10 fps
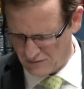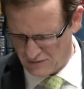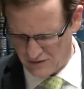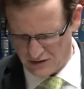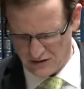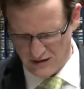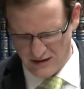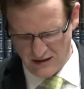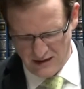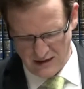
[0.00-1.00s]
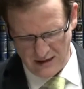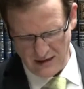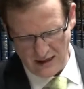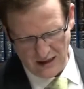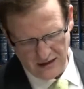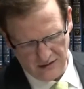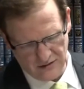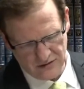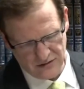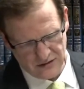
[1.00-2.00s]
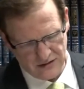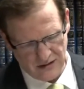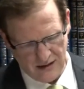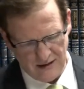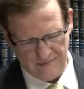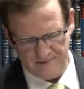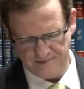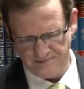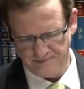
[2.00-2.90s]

Rosh and others um,